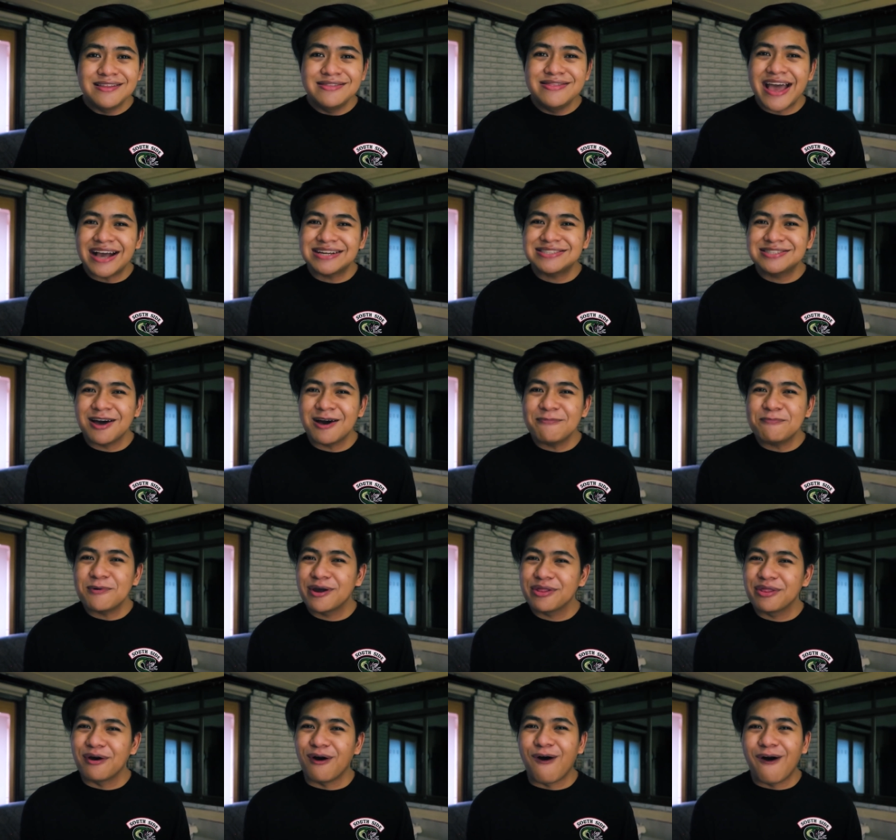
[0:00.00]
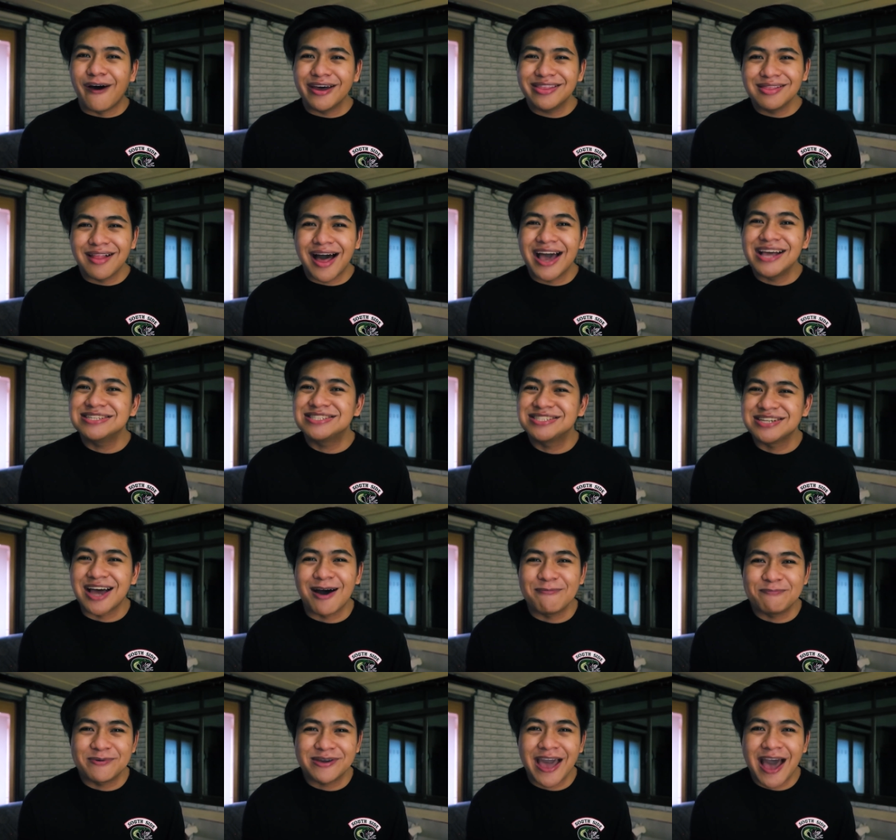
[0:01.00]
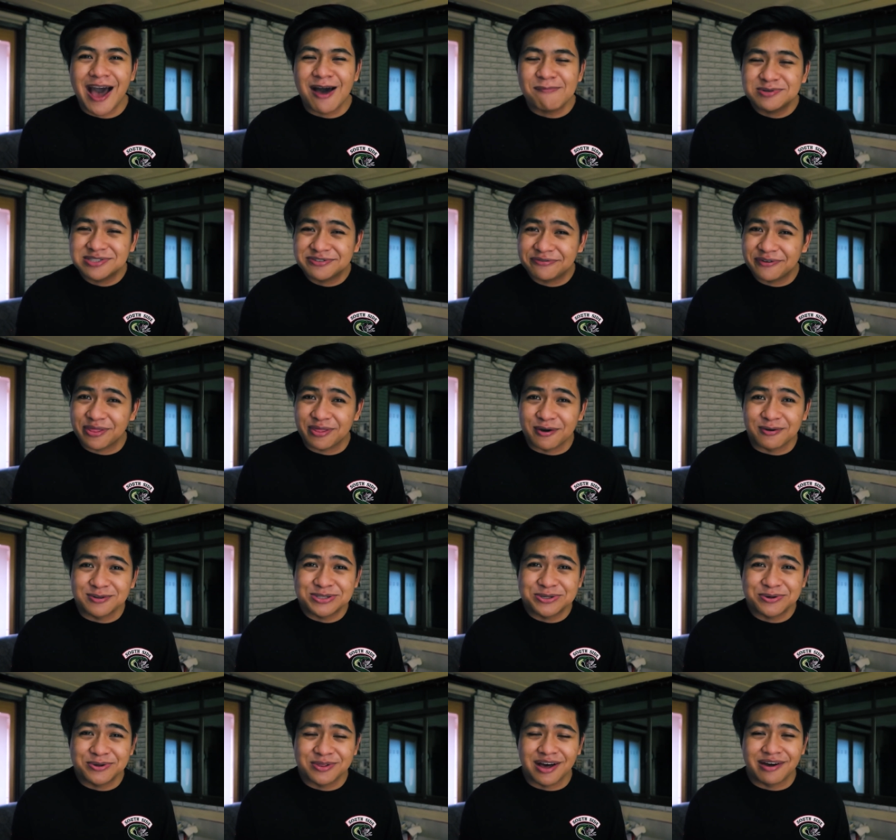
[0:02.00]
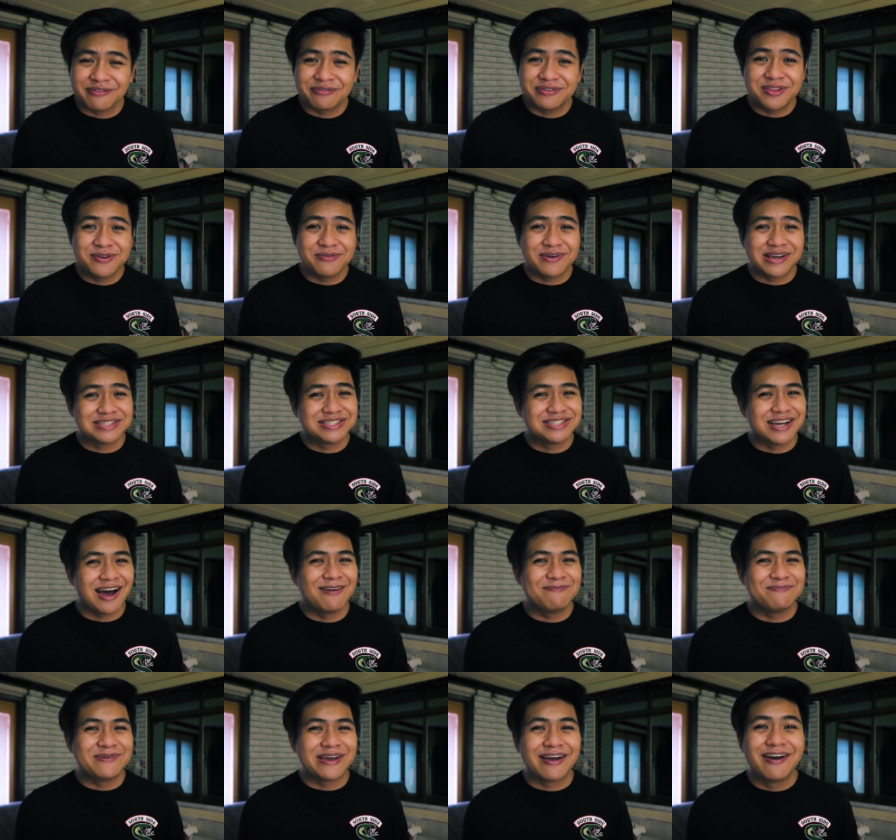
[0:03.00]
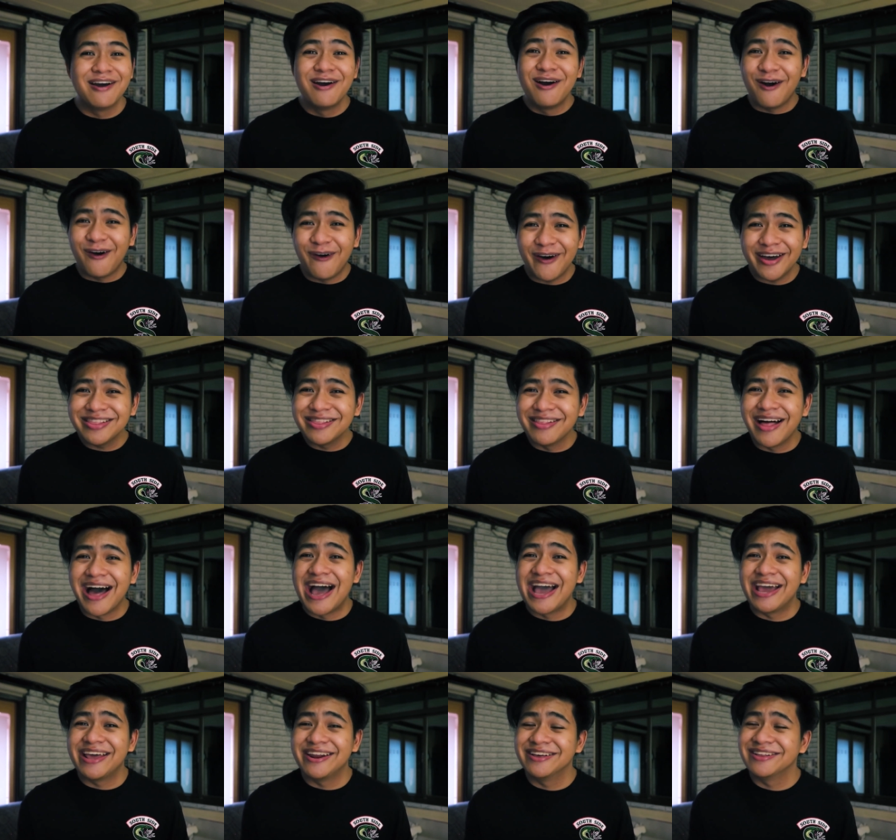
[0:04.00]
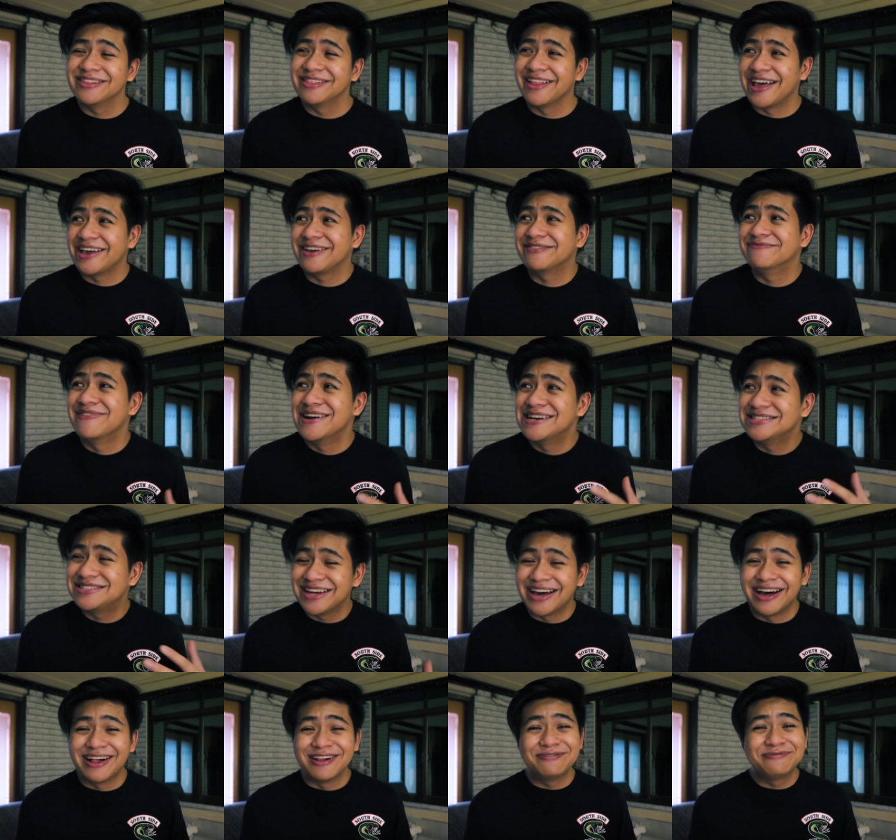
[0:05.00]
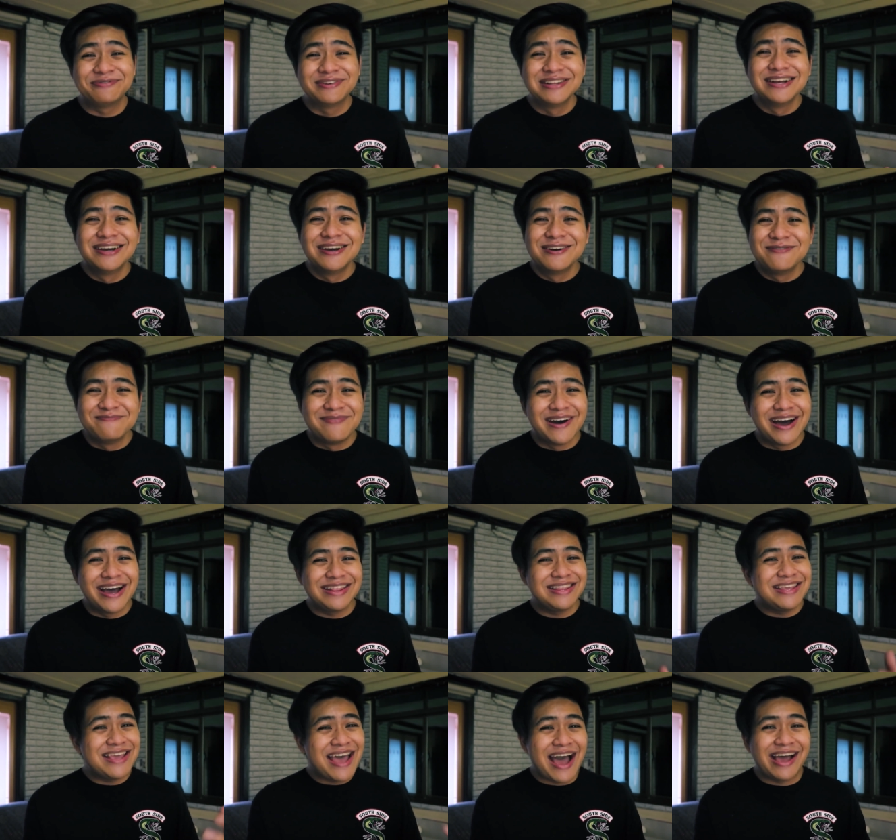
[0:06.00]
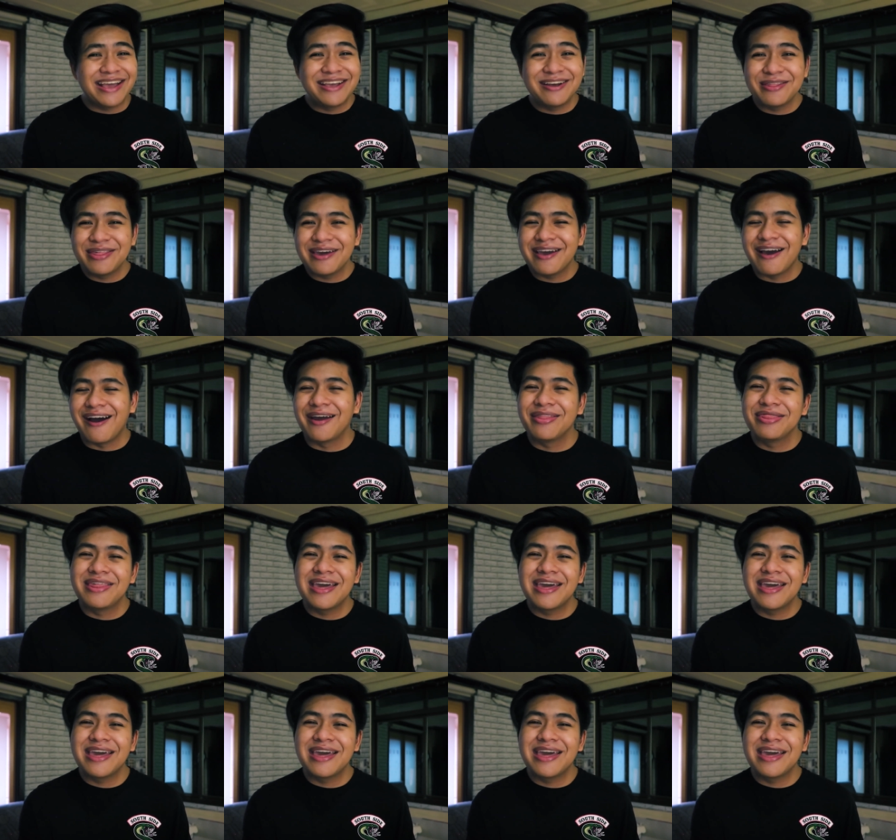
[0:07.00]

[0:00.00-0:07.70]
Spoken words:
Next up are the online shopping apps for those who love doing shopping online, like myself. But yeah, here they are.